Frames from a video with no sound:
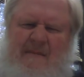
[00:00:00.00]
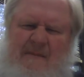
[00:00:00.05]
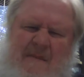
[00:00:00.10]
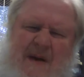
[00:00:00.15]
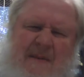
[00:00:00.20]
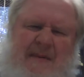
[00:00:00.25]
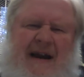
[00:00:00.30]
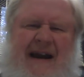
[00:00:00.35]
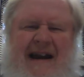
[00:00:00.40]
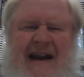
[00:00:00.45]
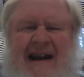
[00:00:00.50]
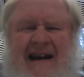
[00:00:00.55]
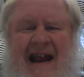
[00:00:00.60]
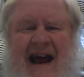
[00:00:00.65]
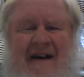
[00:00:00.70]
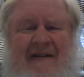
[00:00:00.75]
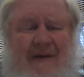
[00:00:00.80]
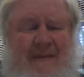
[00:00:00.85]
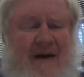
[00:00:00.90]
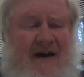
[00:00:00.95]
Maybe he didn't
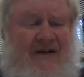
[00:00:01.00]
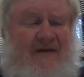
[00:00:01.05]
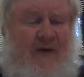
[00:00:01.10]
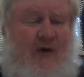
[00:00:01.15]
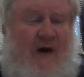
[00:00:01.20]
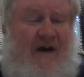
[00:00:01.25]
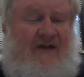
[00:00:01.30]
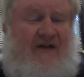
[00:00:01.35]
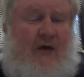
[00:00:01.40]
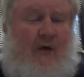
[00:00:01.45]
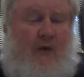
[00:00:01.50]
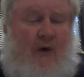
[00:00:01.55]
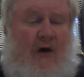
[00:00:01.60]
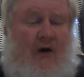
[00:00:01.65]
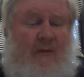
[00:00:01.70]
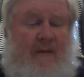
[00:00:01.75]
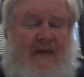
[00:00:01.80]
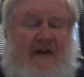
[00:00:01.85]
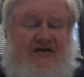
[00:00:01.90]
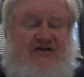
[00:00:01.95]
have the best voice in the
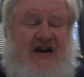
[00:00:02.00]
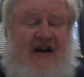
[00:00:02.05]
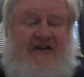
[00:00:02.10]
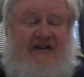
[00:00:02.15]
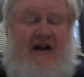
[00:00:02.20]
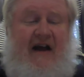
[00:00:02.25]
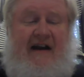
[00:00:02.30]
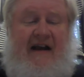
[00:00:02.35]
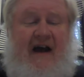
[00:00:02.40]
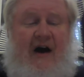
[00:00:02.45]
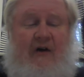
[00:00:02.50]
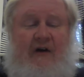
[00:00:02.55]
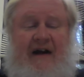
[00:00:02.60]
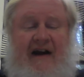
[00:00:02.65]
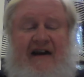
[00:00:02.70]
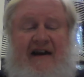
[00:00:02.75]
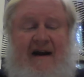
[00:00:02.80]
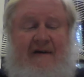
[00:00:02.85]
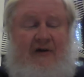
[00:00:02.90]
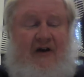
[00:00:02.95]
world, but the chestnut
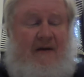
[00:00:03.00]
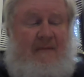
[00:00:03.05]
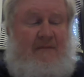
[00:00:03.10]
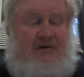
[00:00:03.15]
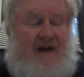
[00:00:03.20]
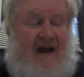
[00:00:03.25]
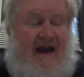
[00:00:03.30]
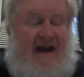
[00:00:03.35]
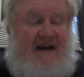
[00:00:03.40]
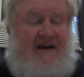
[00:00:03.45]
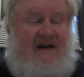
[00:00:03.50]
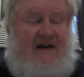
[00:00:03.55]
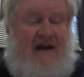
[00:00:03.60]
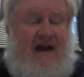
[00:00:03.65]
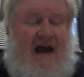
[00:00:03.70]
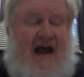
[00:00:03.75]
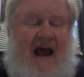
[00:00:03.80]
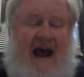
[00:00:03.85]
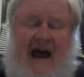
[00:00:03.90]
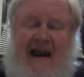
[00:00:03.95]
gelding had never complained,
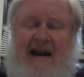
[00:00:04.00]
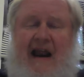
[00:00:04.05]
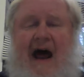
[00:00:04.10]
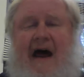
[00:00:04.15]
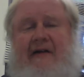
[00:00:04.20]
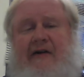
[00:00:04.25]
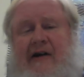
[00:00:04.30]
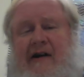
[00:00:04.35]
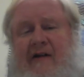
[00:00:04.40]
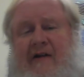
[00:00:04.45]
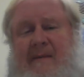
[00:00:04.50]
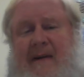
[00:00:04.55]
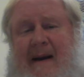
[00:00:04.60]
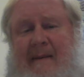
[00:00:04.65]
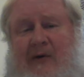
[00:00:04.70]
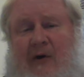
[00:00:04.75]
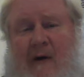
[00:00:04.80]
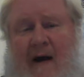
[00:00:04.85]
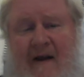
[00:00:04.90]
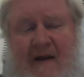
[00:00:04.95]
and neither did the
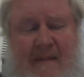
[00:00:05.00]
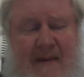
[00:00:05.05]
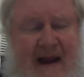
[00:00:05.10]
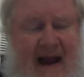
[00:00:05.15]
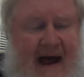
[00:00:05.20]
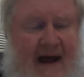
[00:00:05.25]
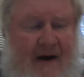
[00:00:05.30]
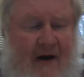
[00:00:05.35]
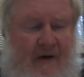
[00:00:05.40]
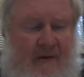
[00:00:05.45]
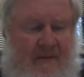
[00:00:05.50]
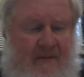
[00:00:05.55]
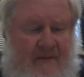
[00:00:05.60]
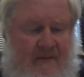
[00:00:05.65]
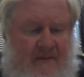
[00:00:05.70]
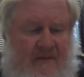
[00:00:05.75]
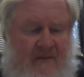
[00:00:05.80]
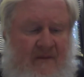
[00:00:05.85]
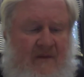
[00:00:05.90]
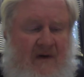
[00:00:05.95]
people around the piano.
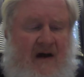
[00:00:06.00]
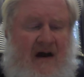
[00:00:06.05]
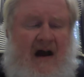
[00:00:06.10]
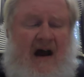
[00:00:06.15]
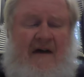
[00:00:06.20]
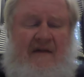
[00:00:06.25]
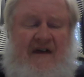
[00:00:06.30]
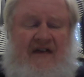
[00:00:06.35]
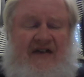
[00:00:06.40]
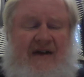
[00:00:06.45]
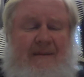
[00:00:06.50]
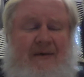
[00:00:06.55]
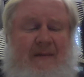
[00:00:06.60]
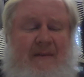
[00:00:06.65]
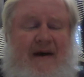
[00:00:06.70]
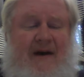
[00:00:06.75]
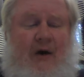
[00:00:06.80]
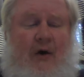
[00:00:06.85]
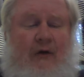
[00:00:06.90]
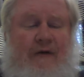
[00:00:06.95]
They seemed a
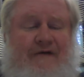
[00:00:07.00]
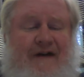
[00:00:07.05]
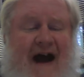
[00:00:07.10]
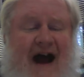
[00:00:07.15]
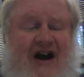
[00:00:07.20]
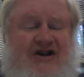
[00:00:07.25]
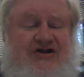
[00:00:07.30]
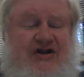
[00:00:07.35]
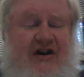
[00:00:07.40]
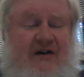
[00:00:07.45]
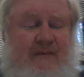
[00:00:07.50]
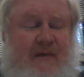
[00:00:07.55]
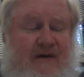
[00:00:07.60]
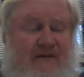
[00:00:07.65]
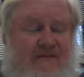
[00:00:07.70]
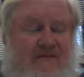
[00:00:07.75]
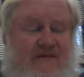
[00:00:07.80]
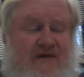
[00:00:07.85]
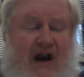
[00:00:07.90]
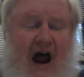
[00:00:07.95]
bit old-fashioned,
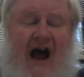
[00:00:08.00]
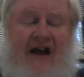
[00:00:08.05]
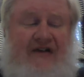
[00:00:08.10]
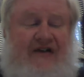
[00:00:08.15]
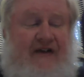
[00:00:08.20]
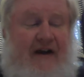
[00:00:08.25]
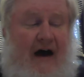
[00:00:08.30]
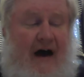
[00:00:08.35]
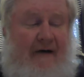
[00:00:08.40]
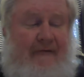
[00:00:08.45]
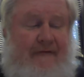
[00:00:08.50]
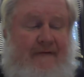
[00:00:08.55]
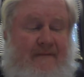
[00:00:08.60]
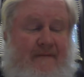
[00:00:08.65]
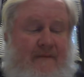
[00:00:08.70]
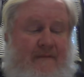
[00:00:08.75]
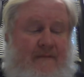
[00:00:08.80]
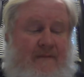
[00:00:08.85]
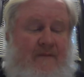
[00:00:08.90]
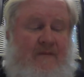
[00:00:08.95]
but nice enough.
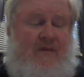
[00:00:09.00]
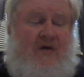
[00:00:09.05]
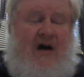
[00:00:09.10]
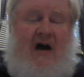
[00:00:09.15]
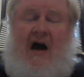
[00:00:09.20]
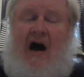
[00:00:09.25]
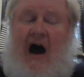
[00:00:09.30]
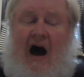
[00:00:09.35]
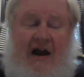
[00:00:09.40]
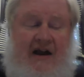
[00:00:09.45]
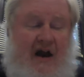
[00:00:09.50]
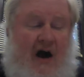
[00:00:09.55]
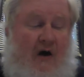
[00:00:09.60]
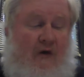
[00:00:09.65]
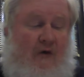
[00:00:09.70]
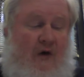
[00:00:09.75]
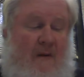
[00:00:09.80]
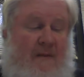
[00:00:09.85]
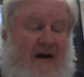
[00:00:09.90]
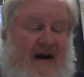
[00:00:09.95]
A
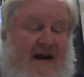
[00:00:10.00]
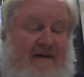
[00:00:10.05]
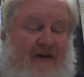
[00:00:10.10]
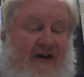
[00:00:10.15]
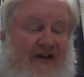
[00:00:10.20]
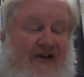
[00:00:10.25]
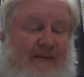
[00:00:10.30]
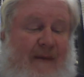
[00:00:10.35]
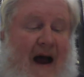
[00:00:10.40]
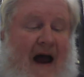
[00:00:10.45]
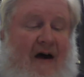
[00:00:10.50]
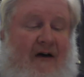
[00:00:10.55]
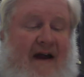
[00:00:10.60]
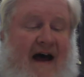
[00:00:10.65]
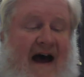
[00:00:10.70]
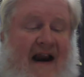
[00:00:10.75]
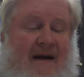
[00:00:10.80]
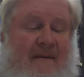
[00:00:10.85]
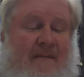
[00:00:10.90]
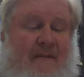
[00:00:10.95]
young woman even smiled
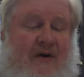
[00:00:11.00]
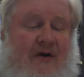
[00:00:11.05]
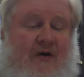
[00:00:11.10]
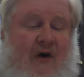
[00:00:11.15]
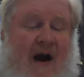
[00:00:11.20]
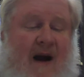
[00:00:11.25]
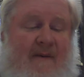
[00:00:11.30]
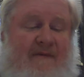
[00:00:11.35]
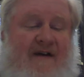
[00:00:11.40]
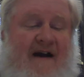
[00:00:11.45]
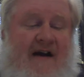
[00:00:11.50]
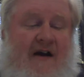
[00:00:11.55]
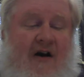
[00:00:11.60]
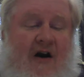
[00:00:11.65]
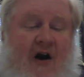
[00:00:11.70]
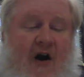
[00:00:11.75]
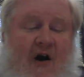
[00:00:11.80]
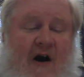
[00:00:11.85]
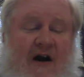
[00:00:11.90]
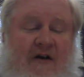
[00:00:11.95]
at him, but Graham
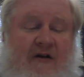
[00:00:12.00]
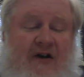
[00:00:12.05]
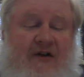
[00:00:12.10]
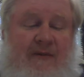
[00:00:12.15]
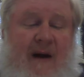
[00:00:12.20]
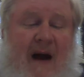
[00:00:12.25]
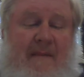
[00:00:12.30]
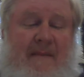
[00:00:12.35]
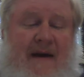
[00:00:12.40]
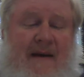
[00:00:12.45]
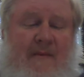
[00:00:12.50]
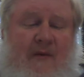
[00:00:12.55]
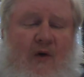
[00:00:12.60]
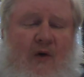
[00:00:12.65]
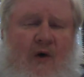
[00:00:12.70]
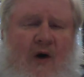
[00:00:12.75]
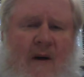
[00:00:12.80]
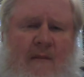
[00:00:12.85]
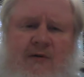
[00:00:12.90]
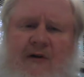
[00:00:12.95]
figured her interest might be
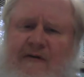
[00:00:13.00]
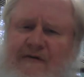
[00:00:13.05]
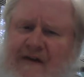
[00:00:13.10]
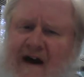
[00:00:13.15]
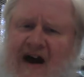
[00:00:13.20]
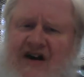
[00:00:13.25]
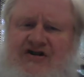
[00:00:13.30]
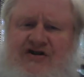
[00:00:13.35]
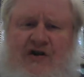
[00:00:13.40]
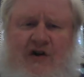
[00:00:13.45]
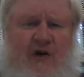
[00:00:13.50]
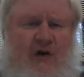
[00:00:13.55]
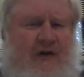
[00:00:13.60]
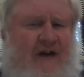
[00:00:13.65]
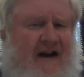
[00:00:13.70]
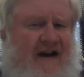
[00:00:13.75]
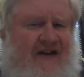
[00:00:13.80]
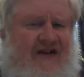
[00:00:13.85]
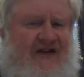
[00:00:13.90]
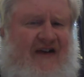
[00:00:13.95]
more professional
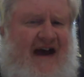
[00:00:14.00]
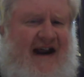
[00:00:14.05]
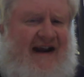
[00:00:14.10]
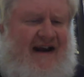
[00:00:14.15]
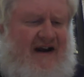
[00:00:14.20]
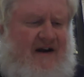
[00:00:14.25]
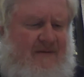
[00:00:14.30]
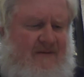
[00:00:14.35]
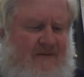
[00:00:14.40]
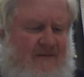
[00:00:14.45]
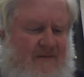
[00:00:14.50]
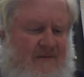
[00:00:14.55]
than aesthetic.